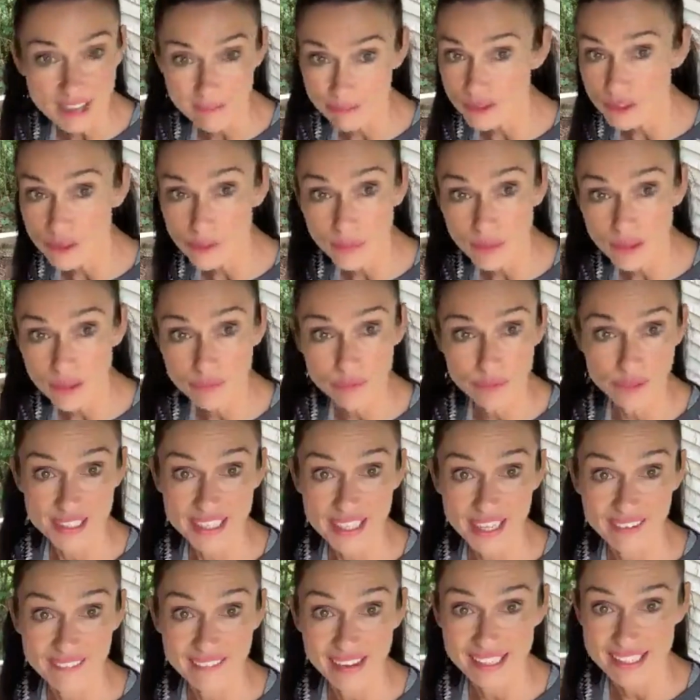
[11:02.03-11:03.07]
would never do it over
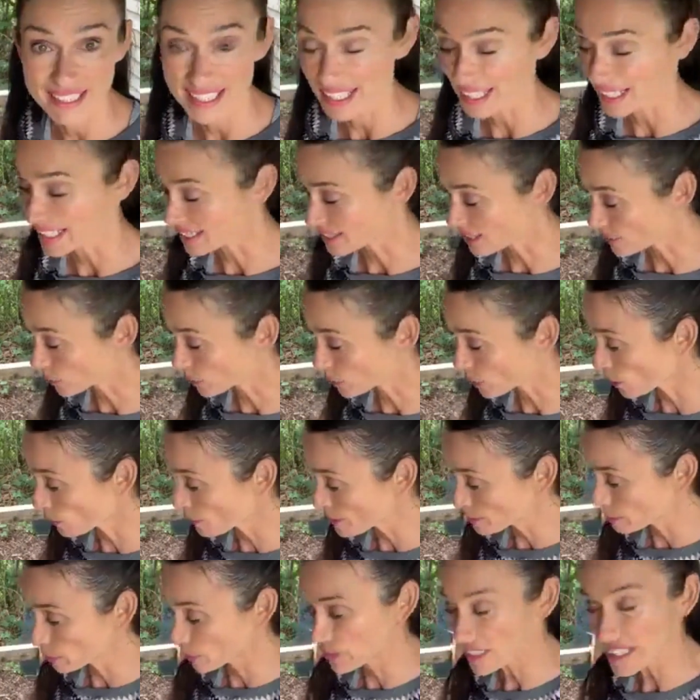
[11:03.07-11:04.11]
a direct heat. You would
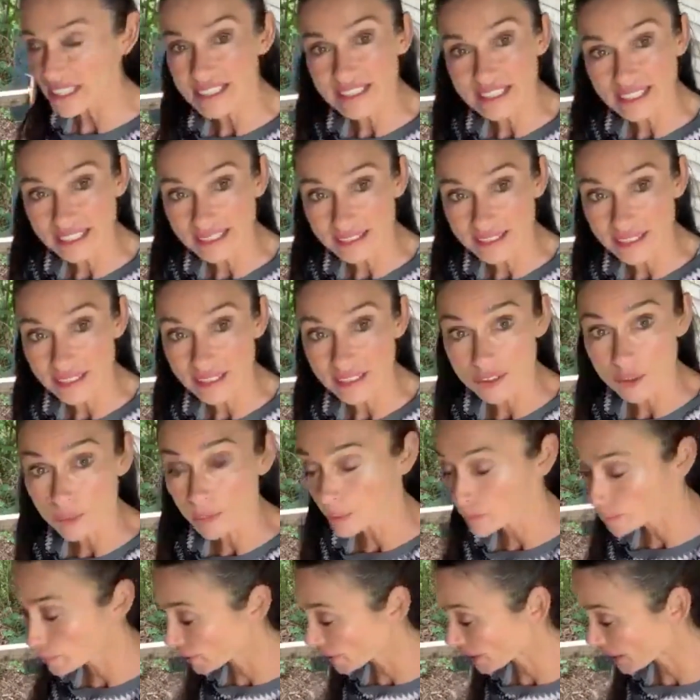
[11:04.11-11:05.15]
always put it into either a
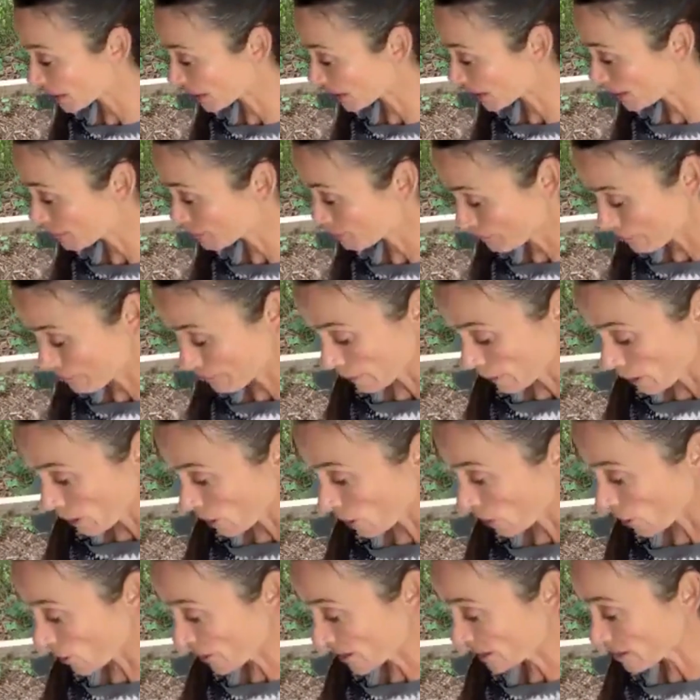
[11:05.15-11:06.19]
double boiler
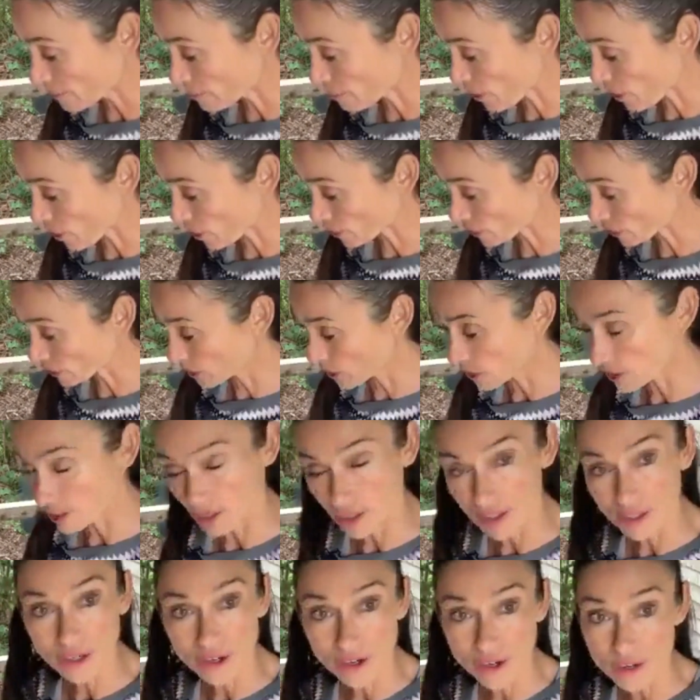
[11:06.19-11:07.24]
or in a bowl
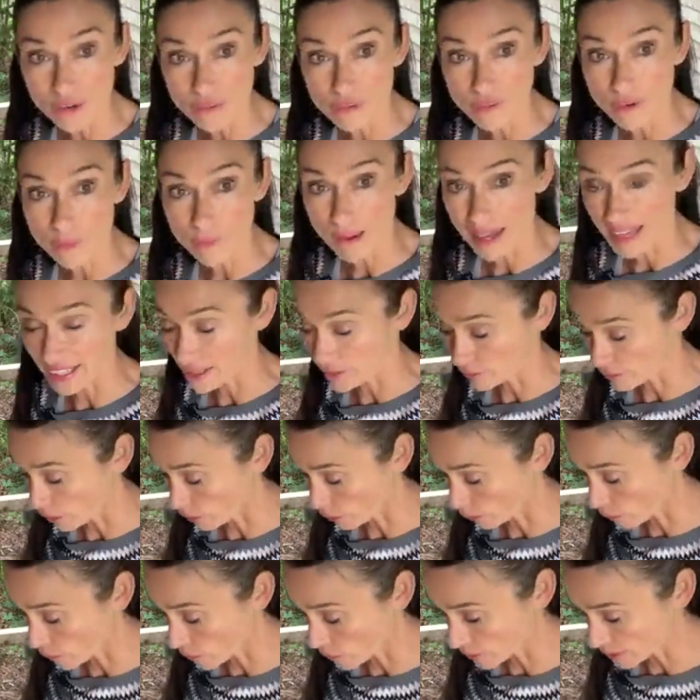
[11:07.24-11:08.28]
over a pan of
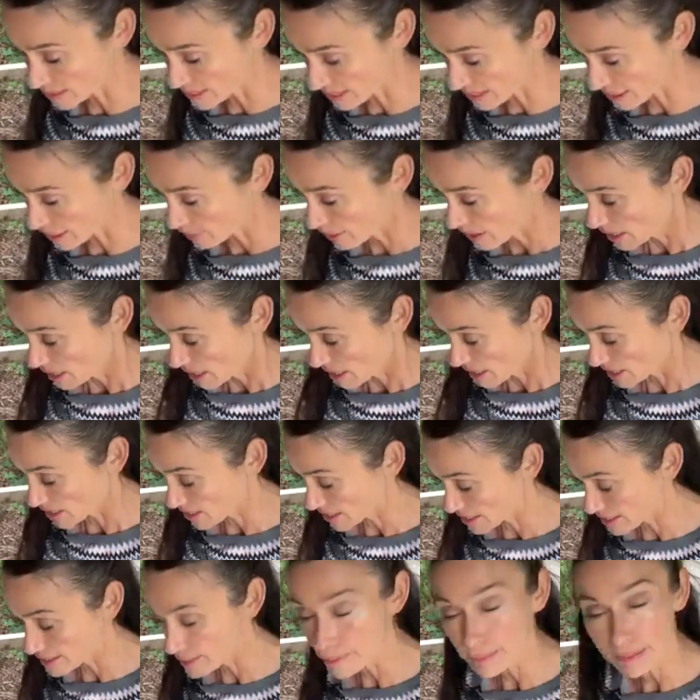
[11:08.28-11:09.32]
hot water.
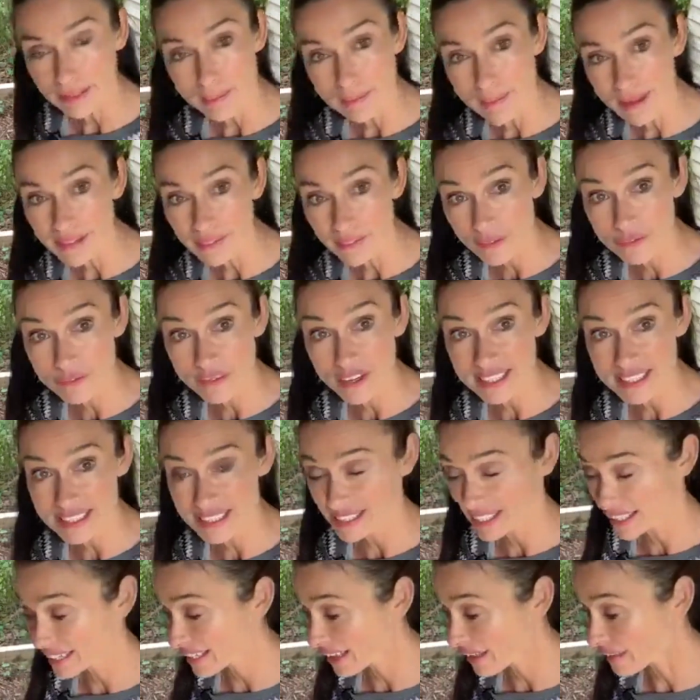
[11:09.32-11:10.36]
And you simply melt the
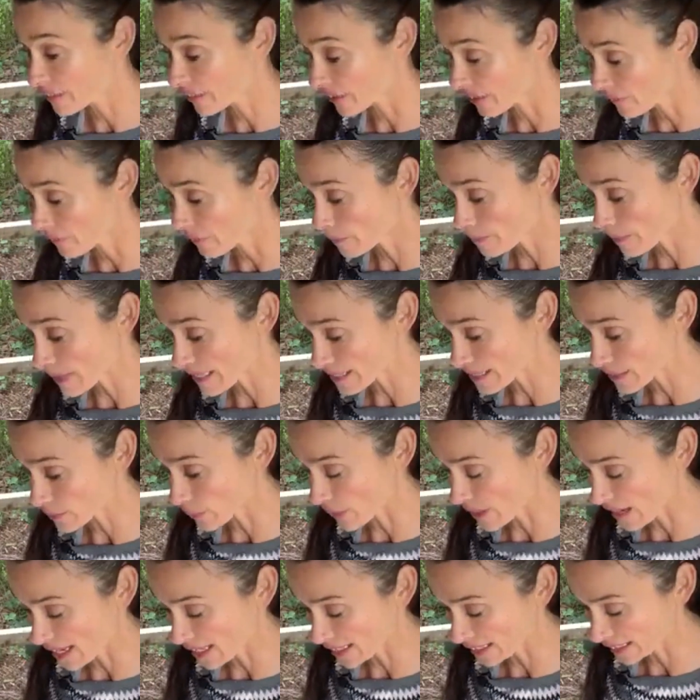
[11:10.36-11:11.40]
fats together and the
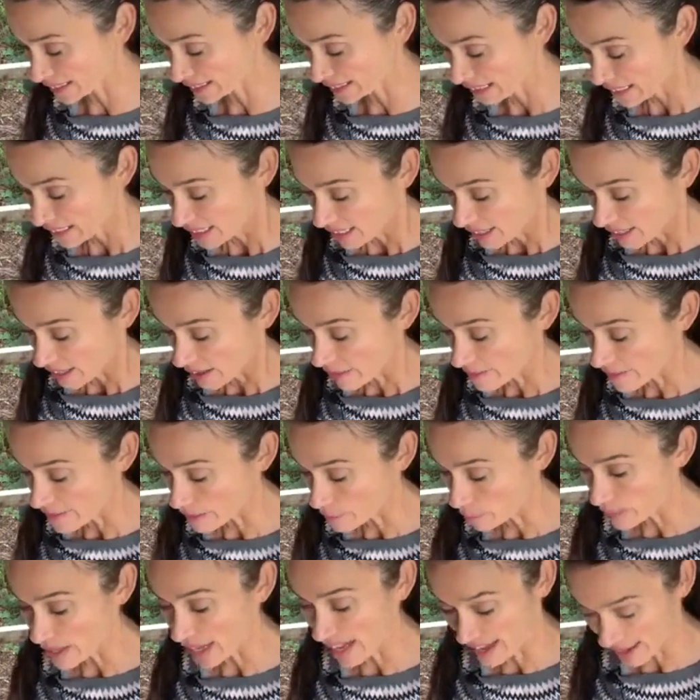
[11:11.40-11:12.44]
beeswax, and
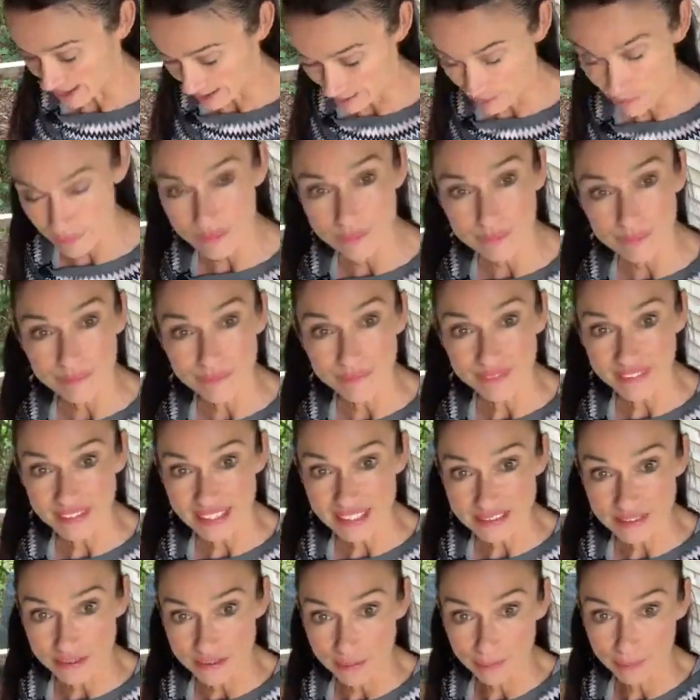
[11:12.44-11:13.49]
then we have
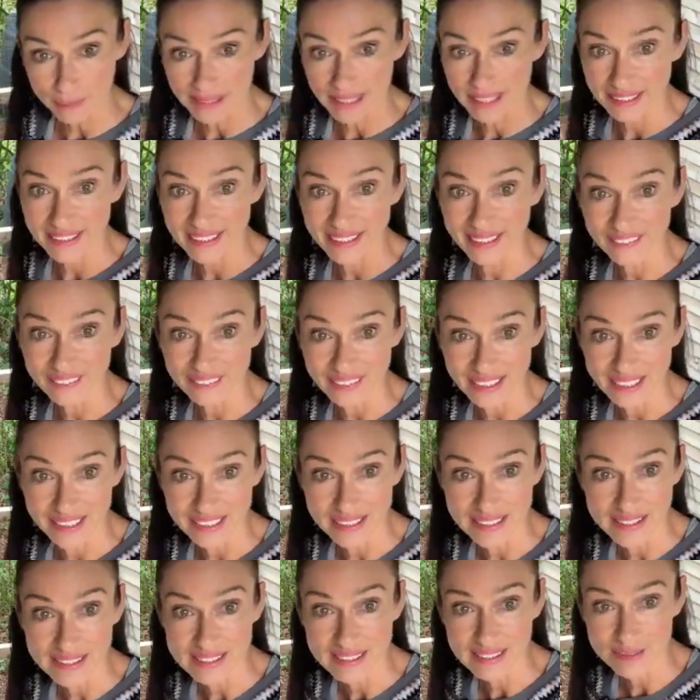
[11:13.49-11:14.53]
these other plant
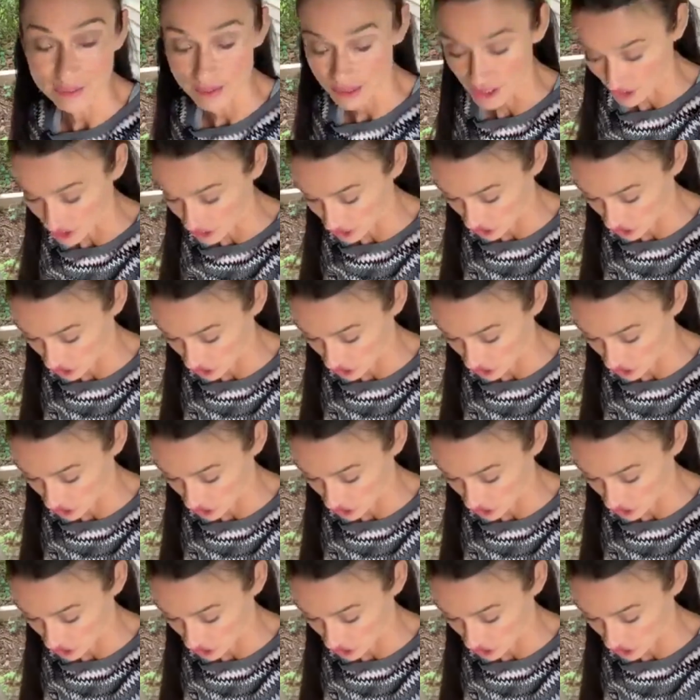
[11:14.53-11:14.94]
ingredients. I'm going